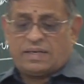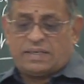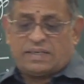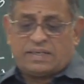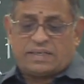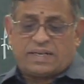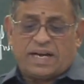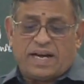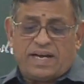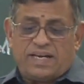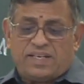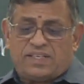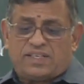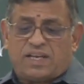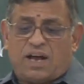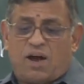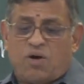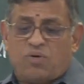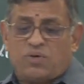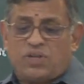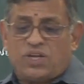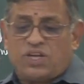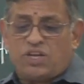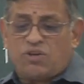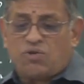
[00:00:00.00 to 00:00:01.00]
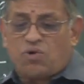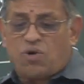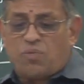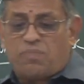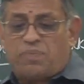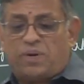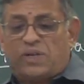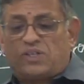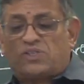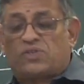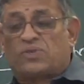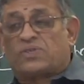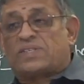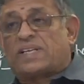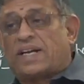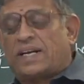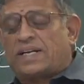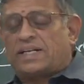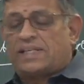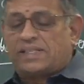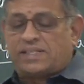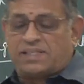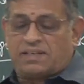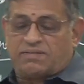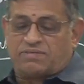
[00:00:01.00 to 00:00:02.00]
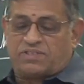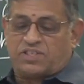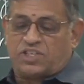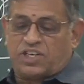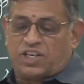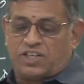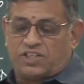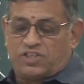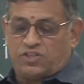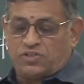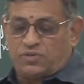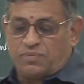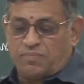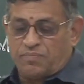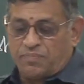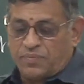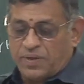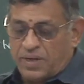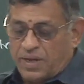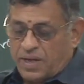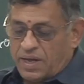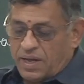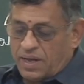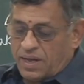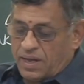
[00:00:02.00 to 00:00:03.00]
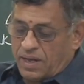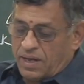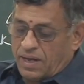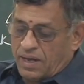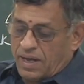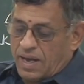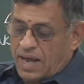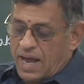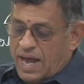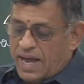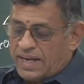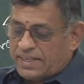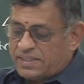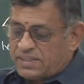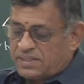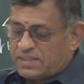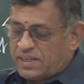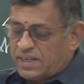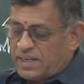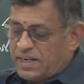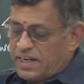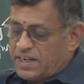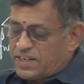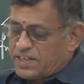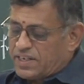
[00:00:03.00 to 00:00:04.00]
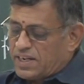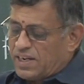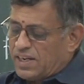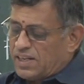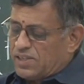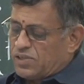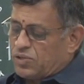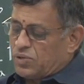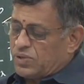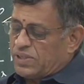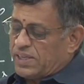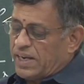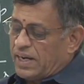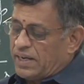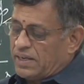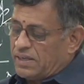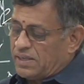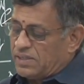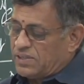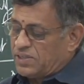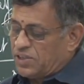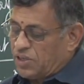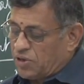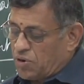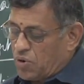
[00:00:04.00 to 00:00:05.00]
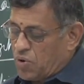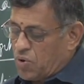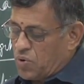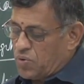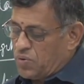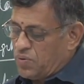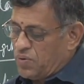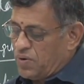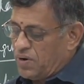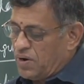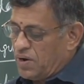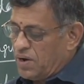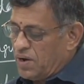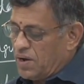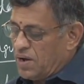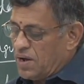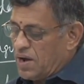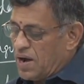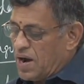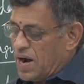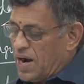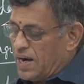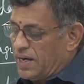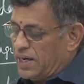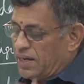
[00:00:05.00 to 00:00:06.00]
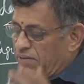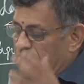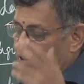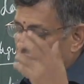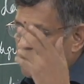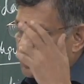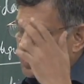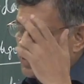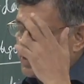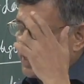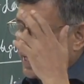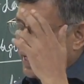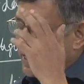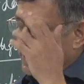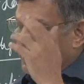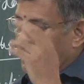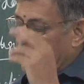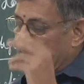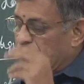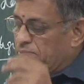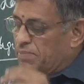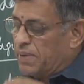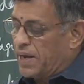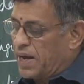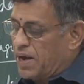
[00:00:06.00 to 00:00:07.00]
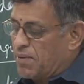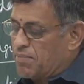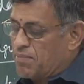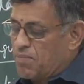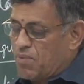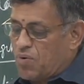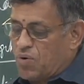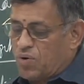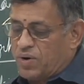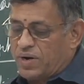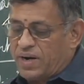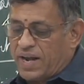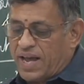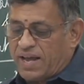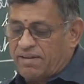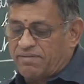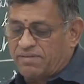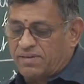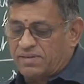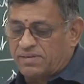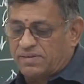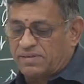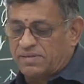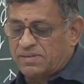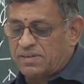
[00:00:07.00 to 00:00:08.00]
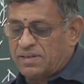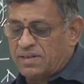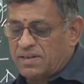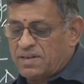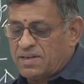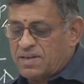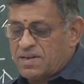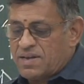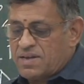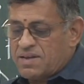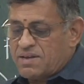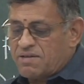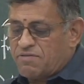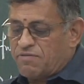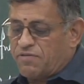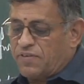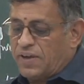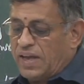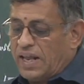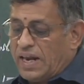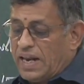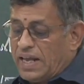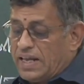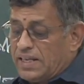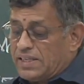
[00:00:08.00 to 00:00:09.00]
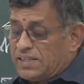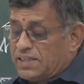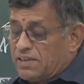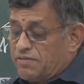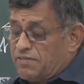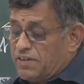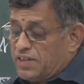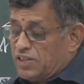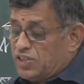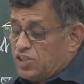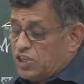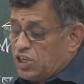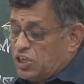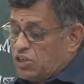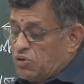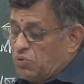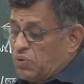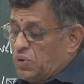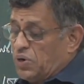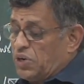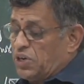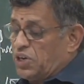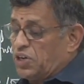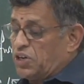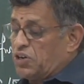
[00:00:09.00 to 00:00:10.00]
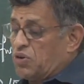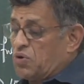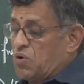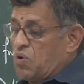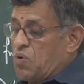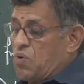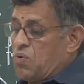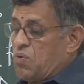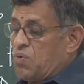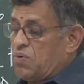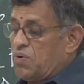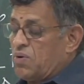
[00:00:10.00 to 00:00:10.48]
Trends how the European societies have changed. As traditional societies erode and our societies become more diverse, feelings of insecurity grow,